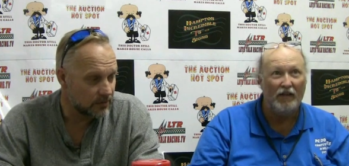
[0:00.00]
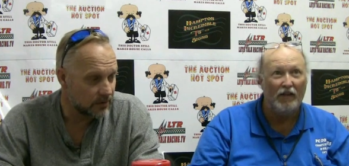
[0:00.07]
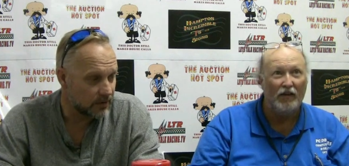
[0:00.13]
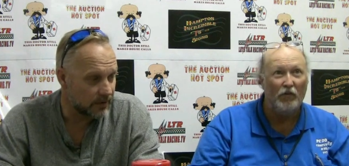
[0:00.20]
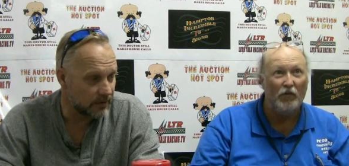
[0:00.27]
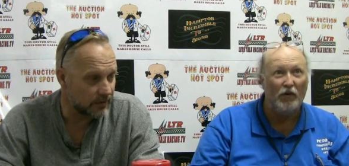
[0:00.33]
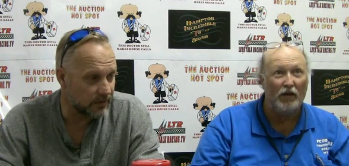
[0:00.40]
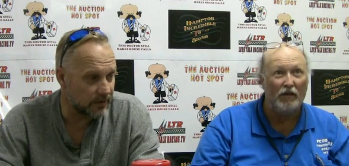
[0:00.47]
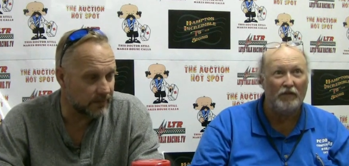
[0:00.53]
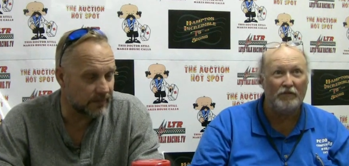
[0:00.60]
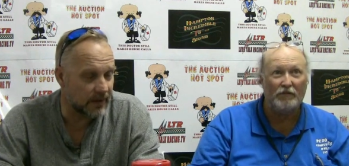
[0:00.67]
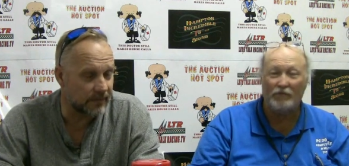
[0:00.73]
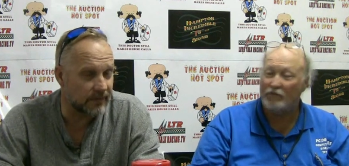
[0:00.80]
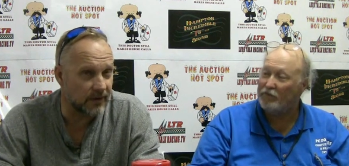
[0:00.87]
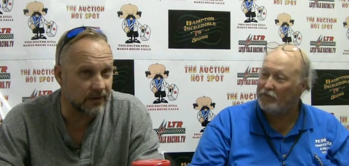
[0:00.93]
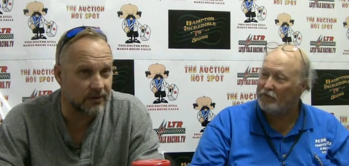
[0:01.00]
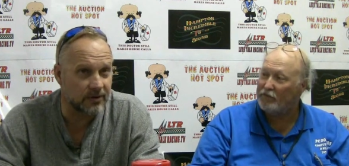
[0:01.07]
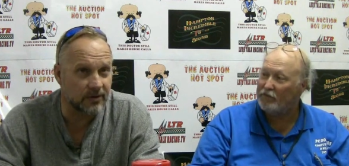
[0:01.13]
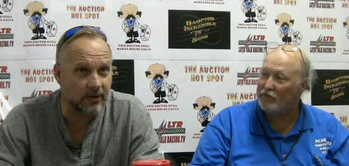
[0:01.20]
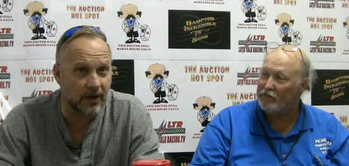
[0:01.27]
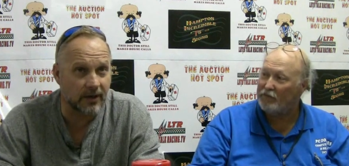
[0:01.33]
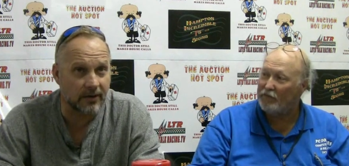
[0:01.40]
Speaker 1: I know well, they, have done
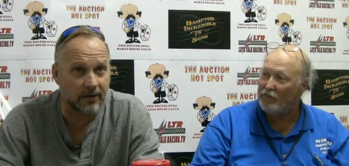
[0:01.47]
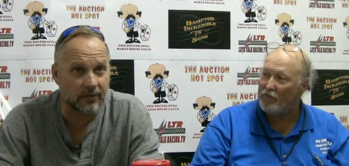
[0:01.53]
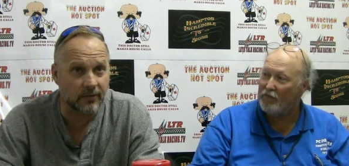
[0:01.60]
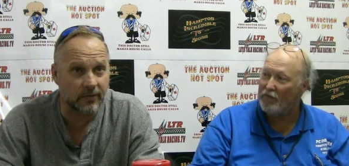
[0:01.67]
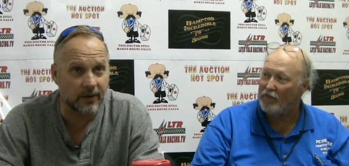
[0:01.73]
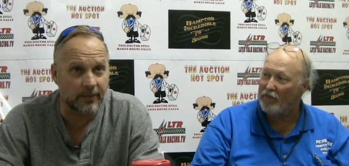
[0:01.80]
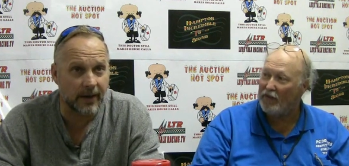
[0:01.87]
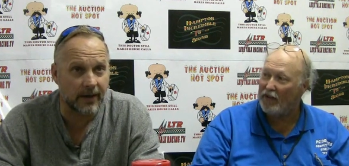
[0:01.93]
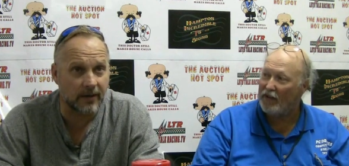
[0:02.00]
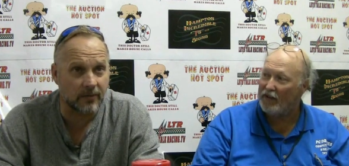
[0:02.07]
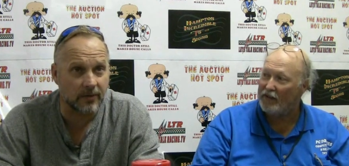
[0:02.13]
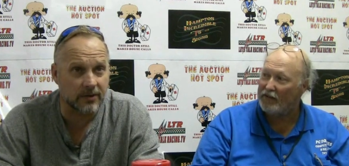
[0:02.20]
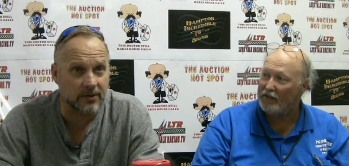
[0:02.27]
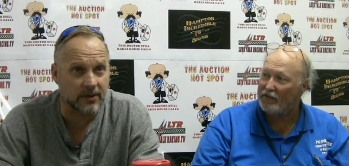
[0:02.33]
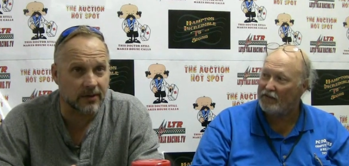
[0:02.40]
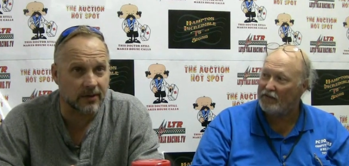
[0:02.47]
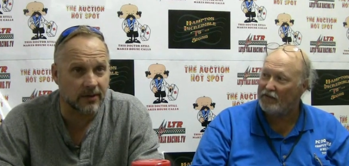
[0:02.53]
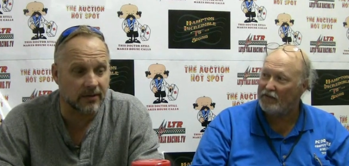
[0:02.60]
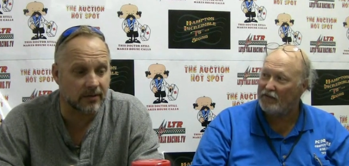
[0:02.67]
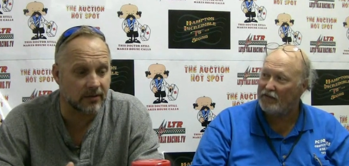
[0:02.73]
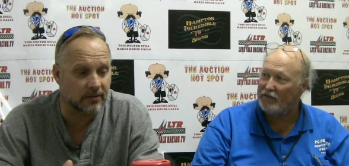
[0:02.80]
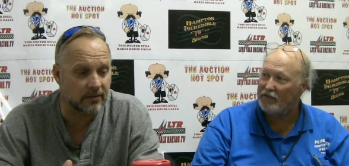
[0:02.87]
two out of the three banquets. I think
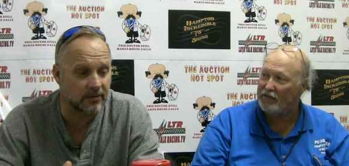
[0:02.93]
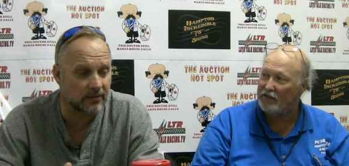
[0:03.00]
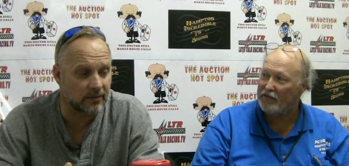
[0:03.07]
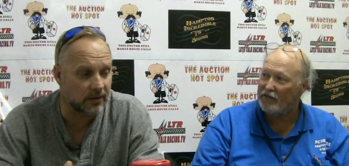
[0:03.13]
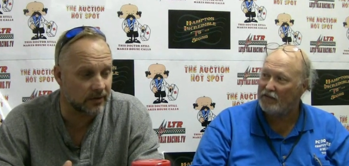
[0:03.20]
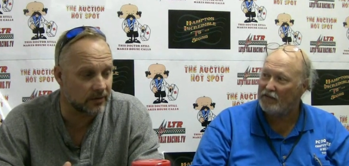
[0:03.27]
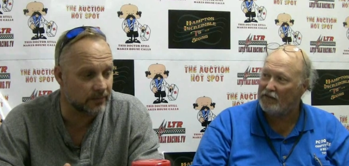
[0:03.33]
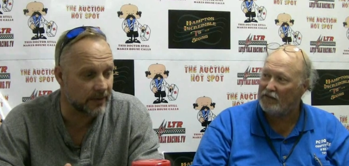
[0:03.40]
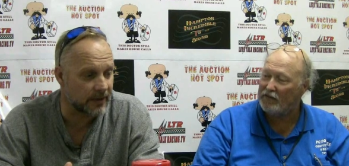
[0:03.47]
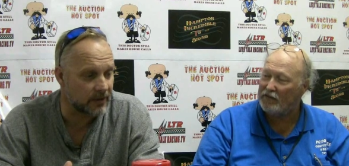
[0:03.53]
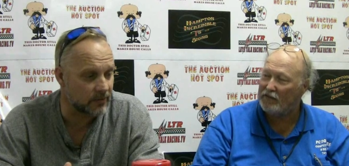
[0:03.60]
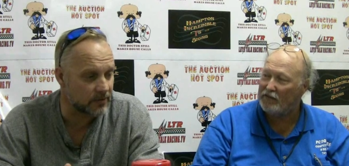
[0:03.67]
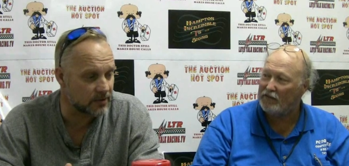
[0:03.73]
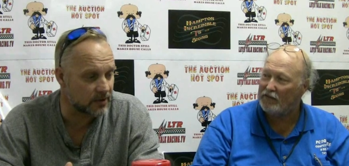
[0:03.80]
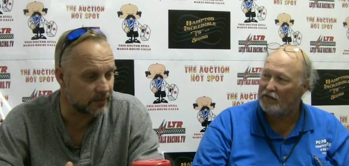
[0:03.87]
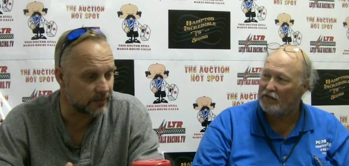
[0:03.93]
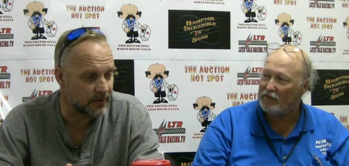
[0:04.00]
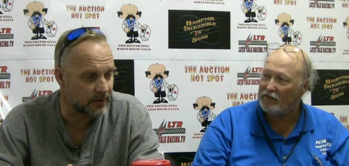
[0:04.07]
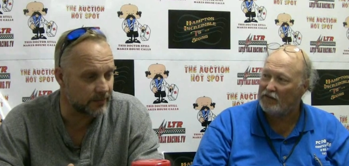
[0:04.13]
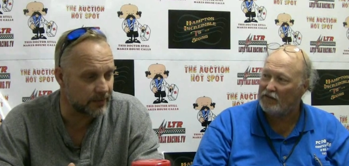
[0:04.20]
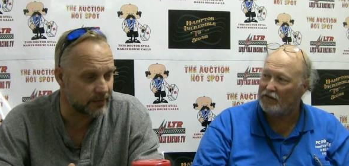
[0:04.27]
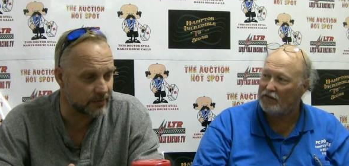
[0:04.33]
the other banquet's coming
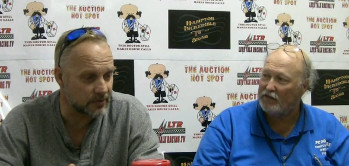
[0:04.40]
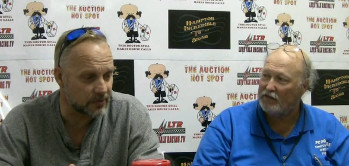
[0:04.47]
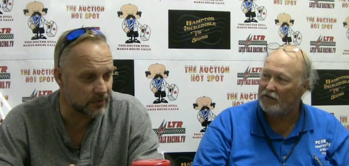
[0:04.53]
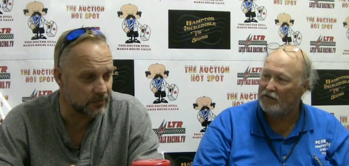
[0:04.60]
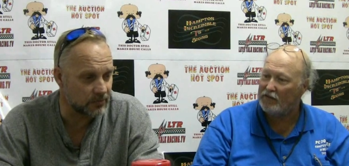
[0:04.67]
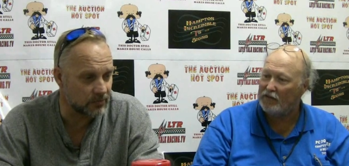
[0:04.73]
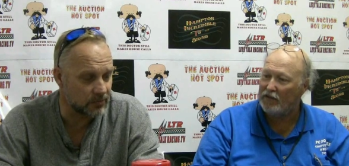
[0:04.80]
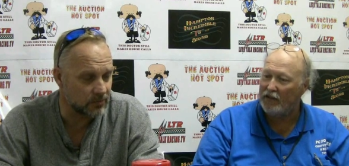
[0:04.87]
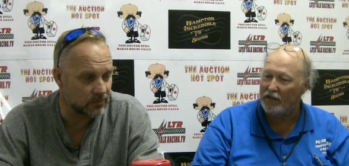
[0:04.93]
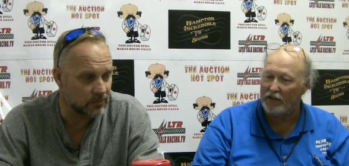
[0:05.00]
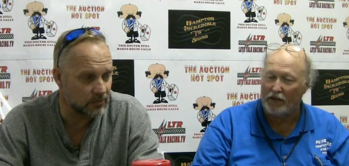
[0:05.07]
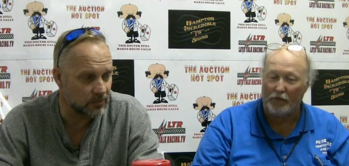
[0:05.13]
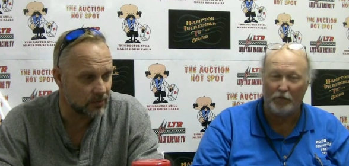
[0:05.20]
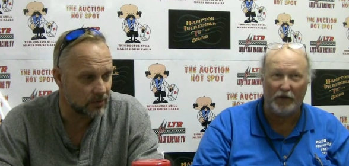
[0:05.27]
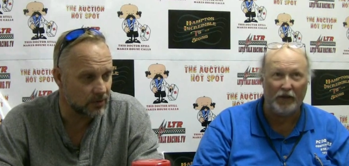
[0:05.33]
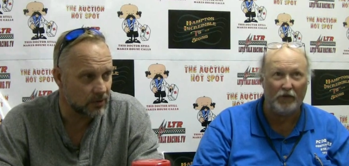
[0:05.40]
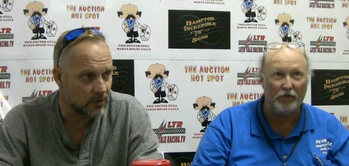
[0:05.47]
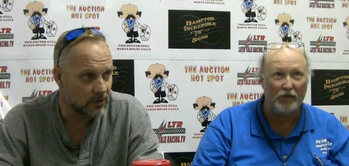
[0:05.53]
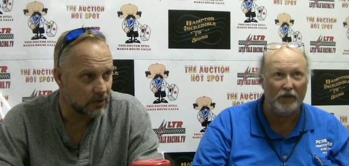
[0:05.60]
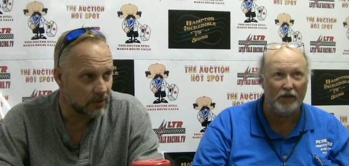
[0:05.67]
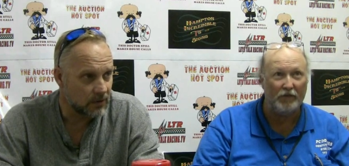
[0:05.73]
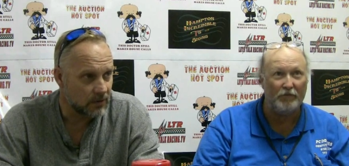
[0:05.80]
up here soon. Yeah, they've got
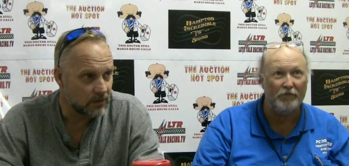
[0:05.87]
banquet, yeah.